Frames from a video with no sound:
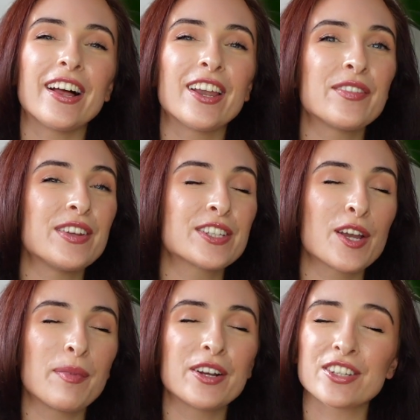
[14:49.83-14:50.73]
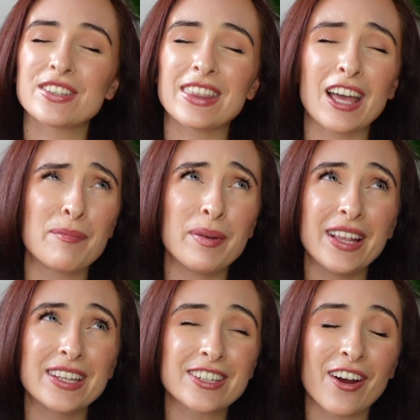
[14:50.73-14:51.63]
I love you so much. I said that a
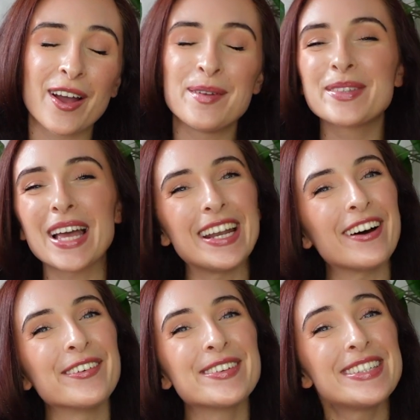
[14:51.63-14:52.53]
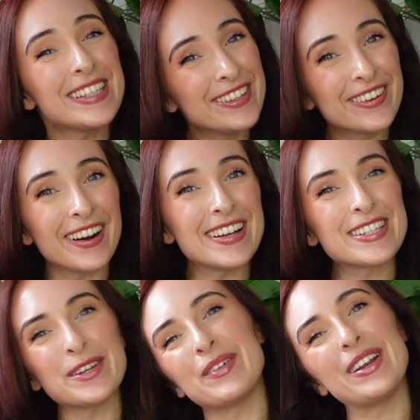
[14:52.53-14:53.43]
billion times, and I will see you
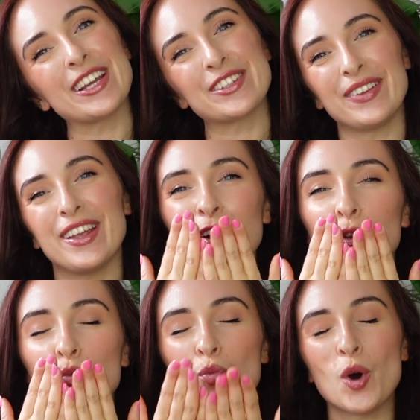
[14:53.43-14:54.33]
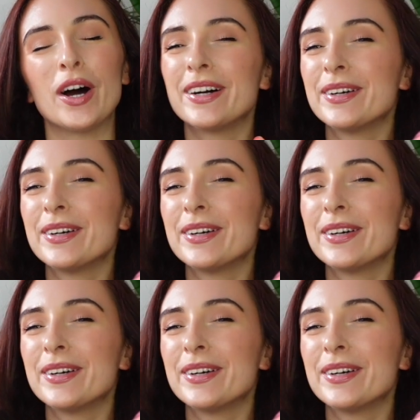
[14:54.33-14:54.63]
guys in my next video. Mwah.